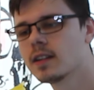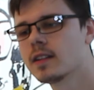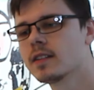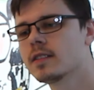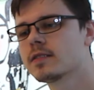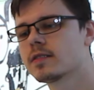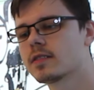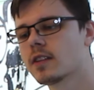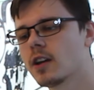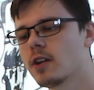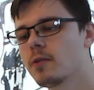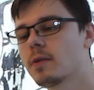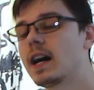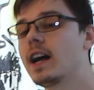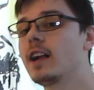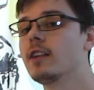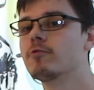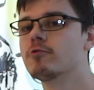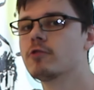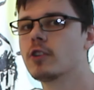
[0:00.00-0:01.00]
So
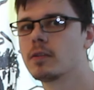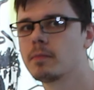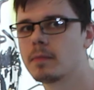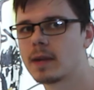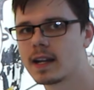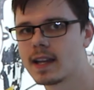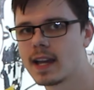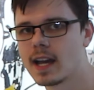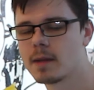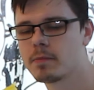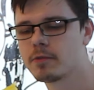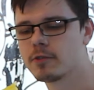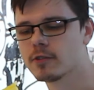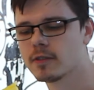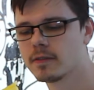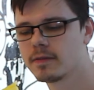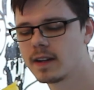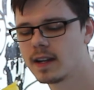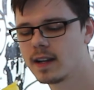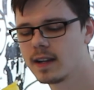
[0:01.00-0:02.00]
I'll run my air
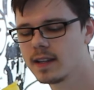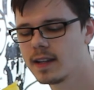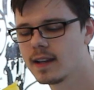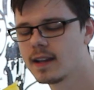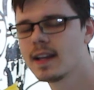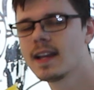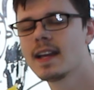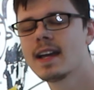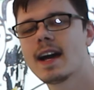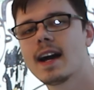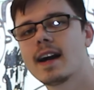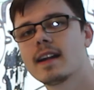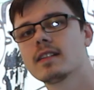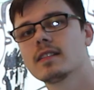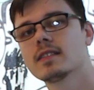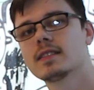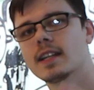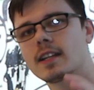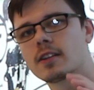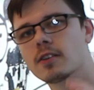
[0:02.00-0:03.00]
purifier and I'll
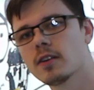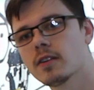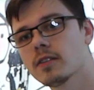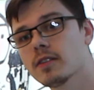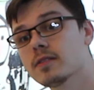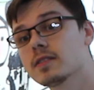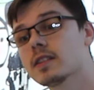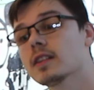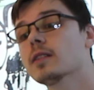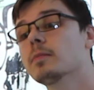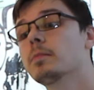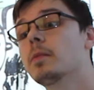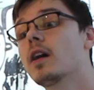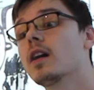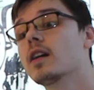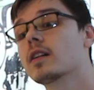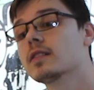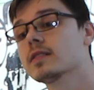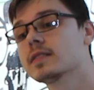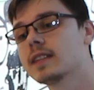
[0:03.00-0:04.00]
take all those little
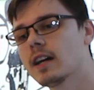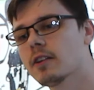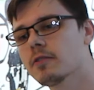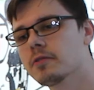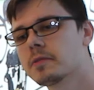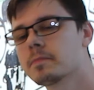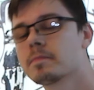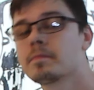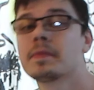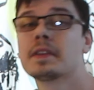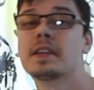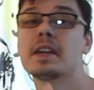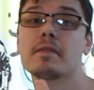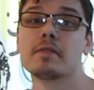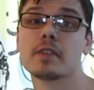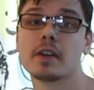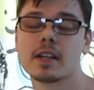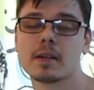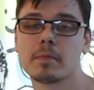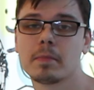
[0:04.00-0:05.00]
particles out. If
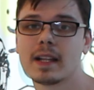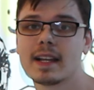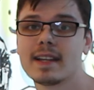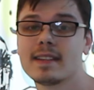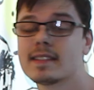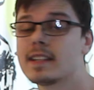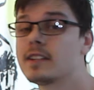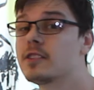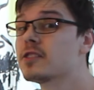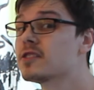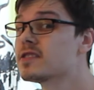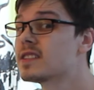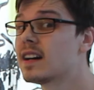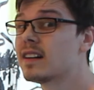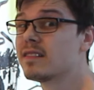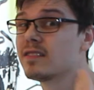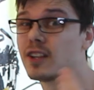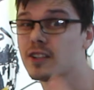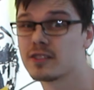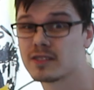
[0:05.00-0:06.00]
you're in a place that does
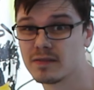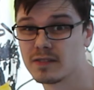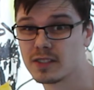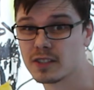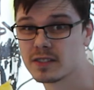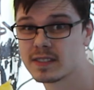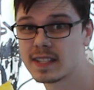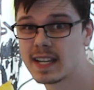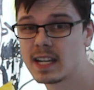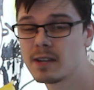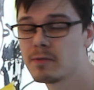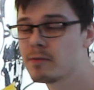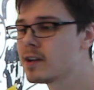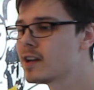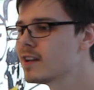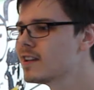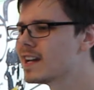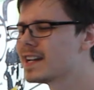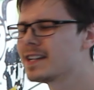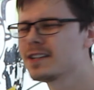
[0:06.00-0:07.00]
have lots of dust
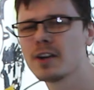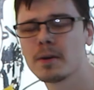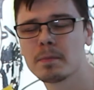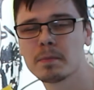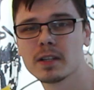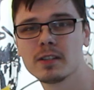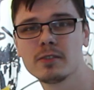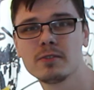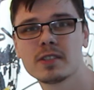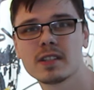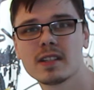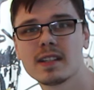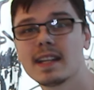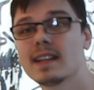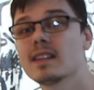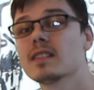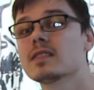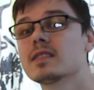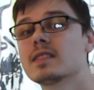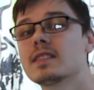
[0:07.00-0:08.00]
anyway and not pollution,
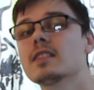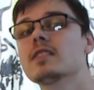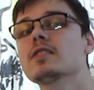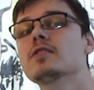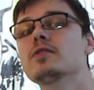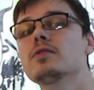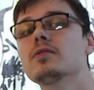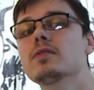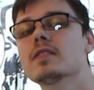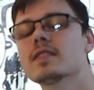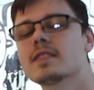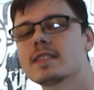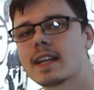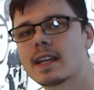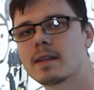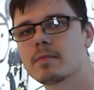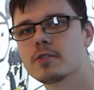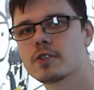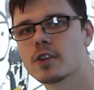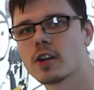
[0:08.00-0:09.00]
it'll still do the
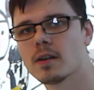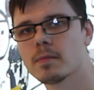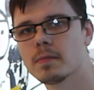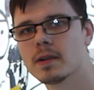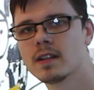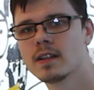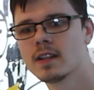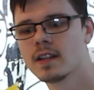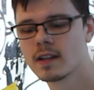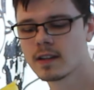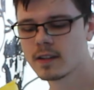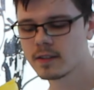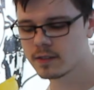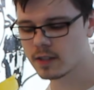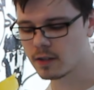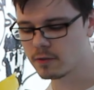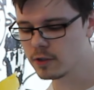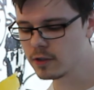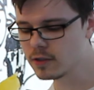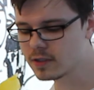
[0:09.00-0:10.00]
same job. So
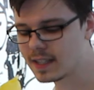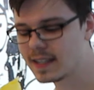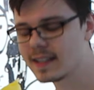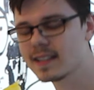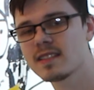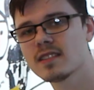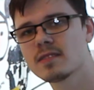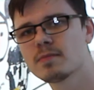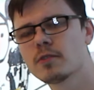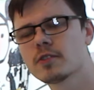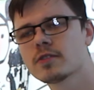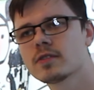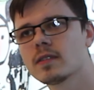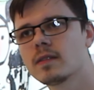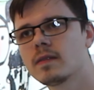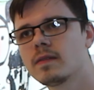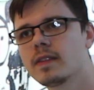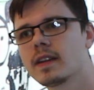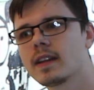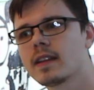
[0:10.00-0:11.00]
usually this is more
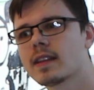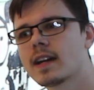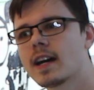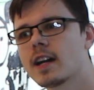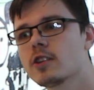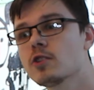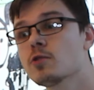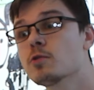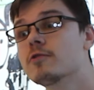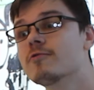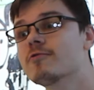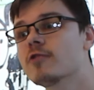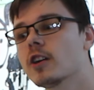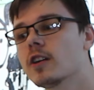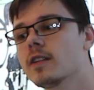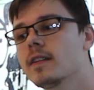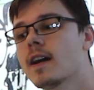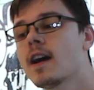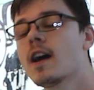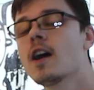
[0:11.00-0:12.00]
something that you would
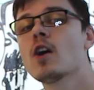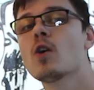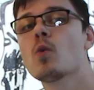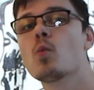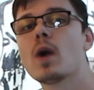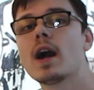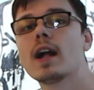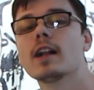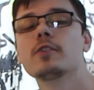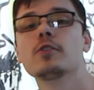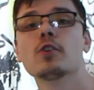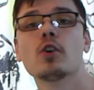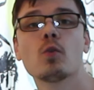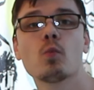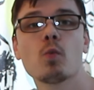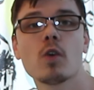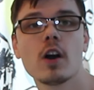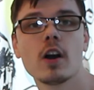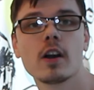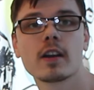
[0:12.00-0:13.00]
run while you're
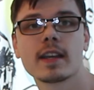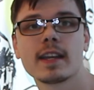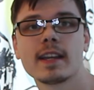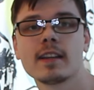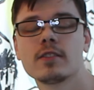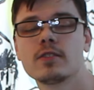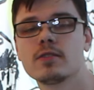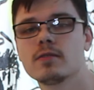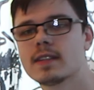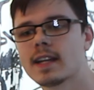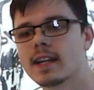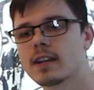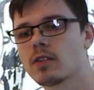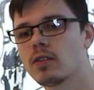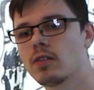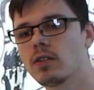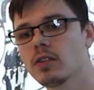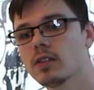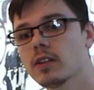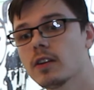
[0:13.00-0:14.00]
working to take
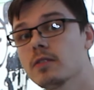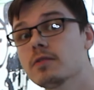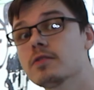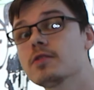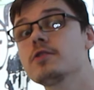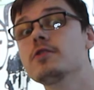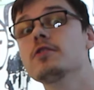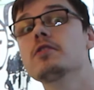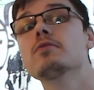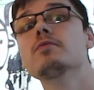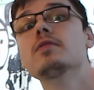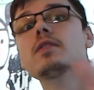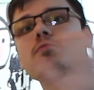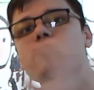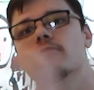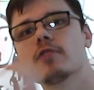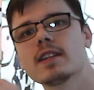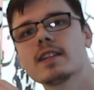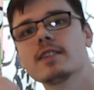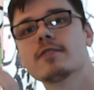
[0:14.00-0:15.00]
all those new
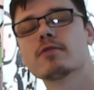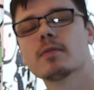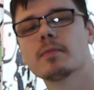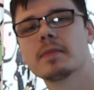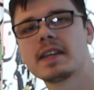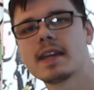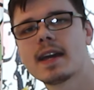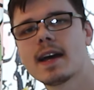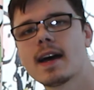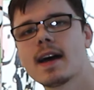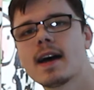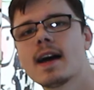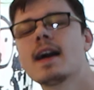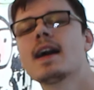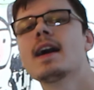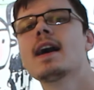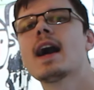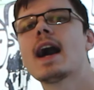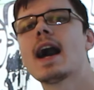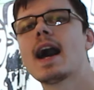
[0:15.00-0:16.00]
debris from the air
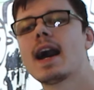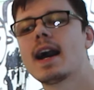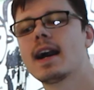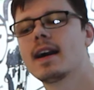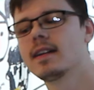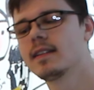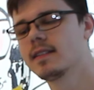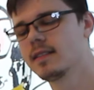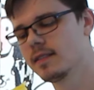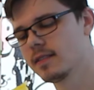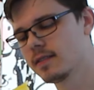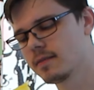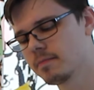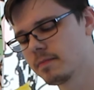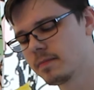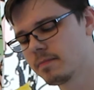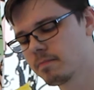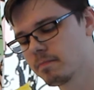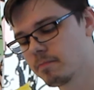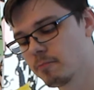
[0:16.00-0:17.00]
and,
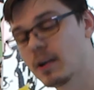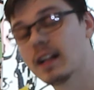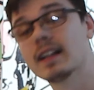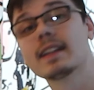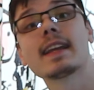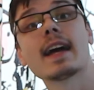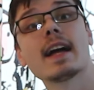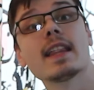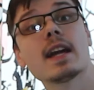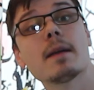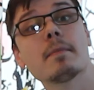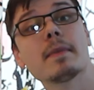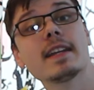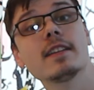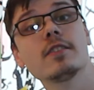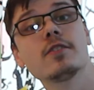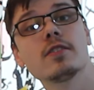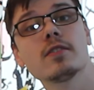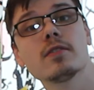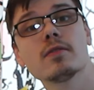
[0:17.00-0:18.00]
well, get them
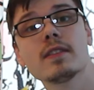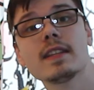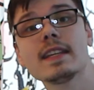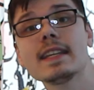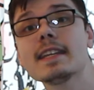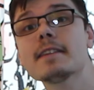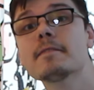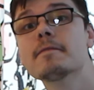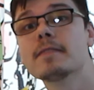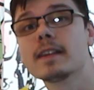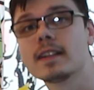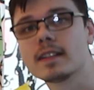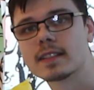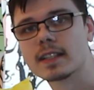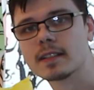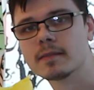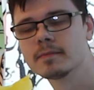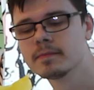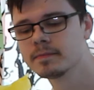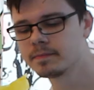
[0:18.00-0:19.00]
into the filter.